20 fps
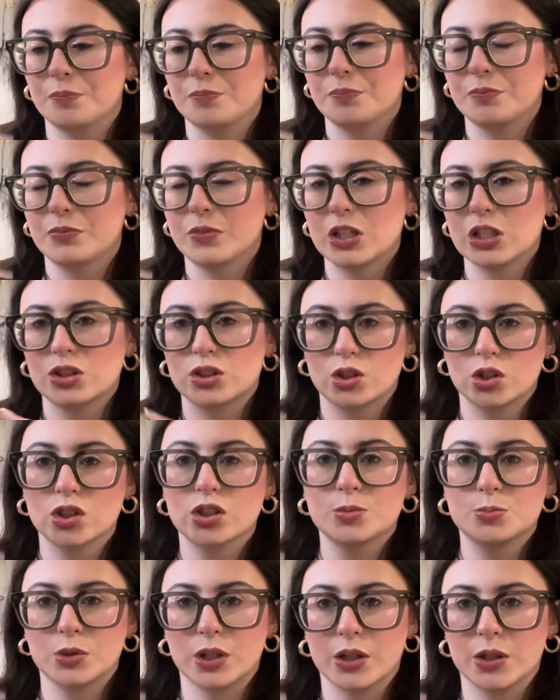This girl's
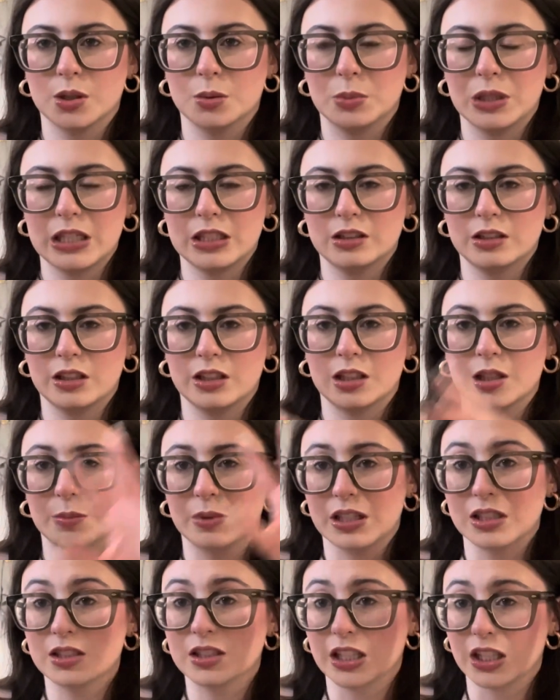brother basically
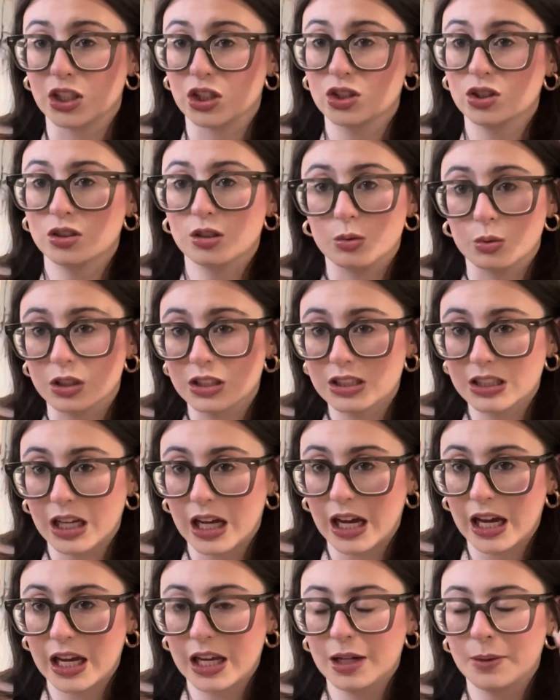commits like
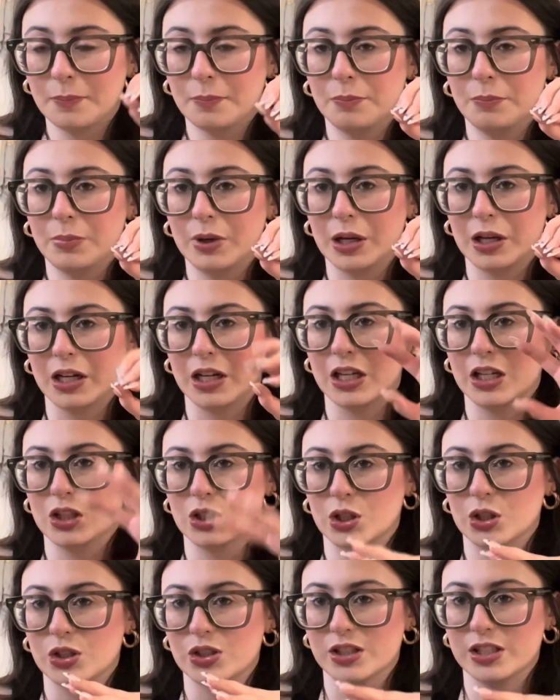suicide, but it
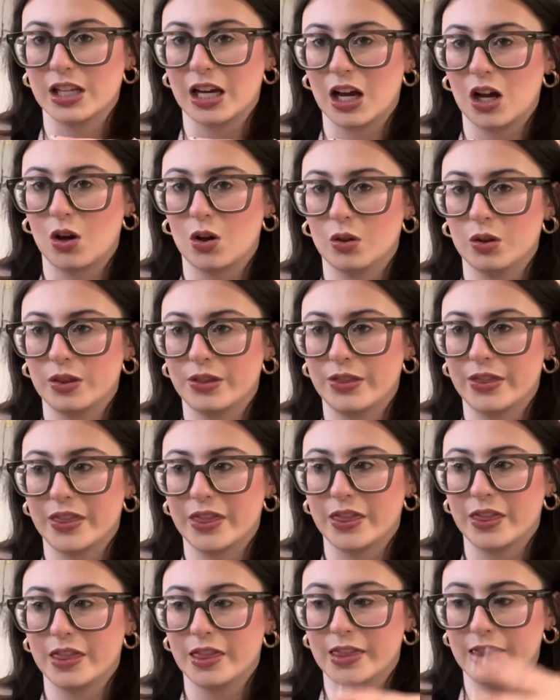turns out
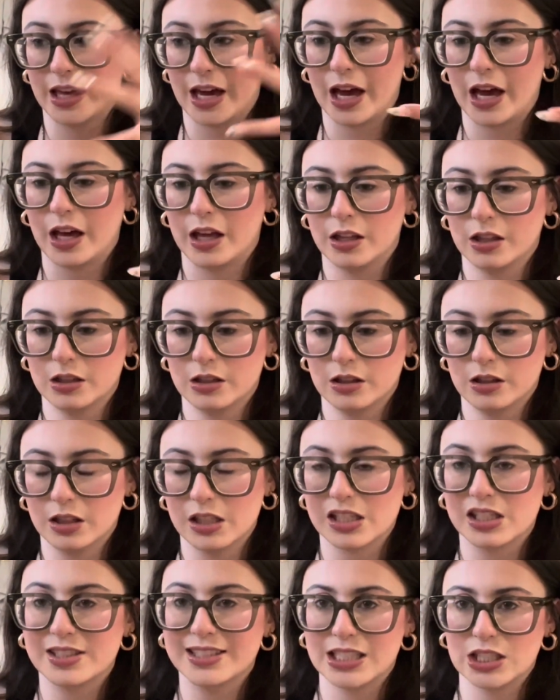that the
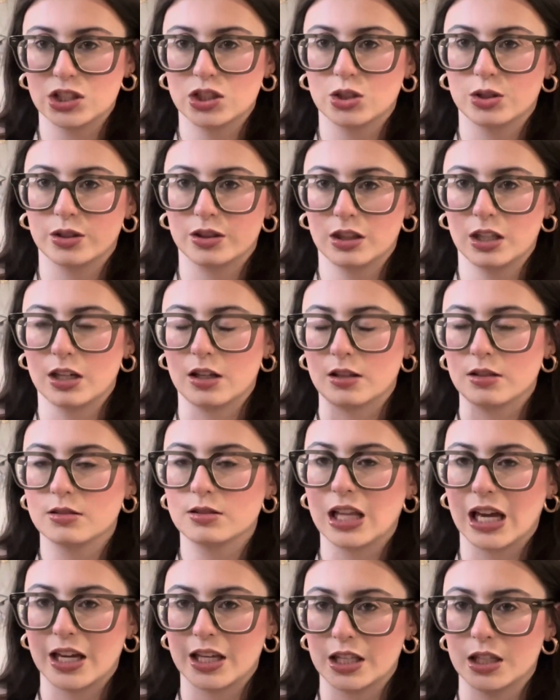sister thinks
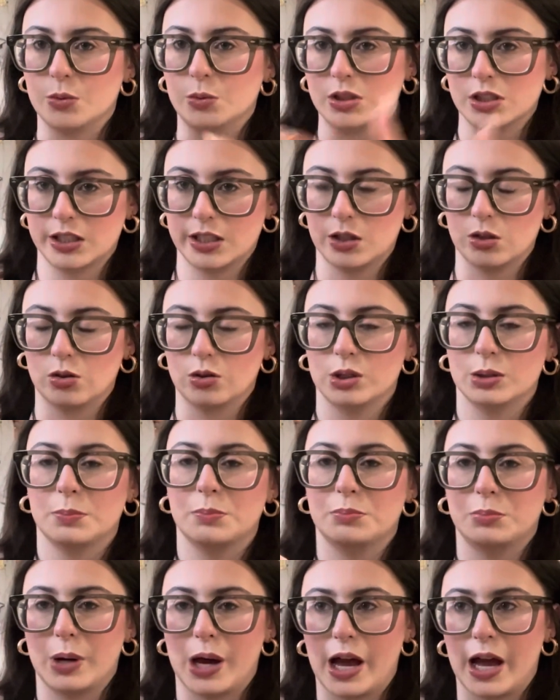that he was killed
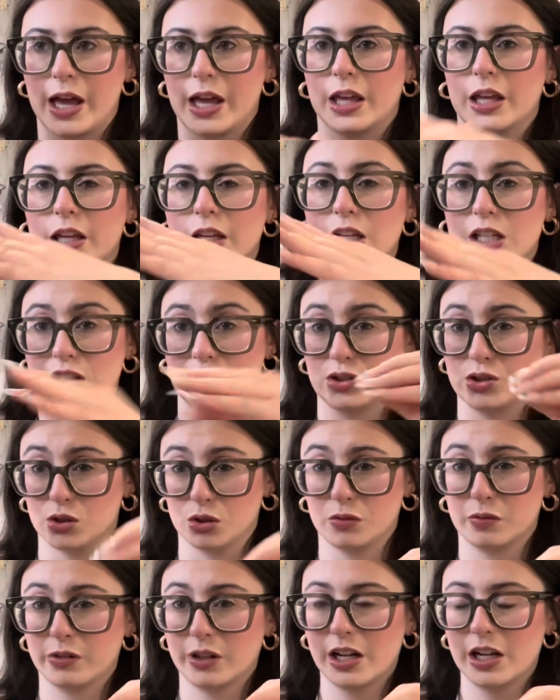by his
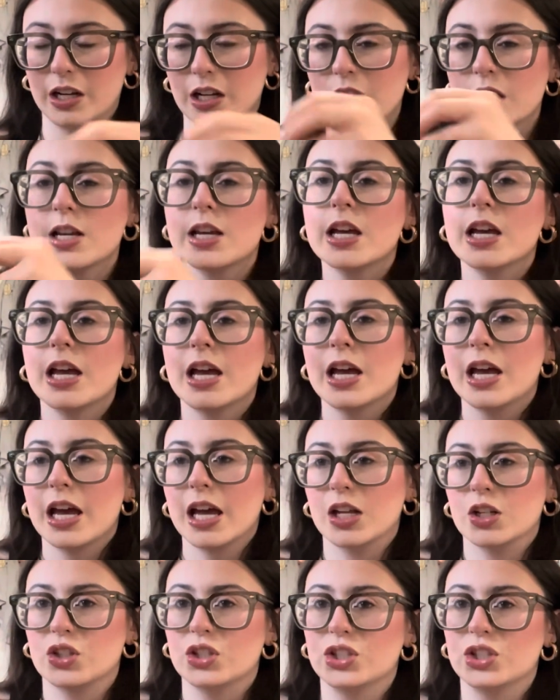girlfriend, and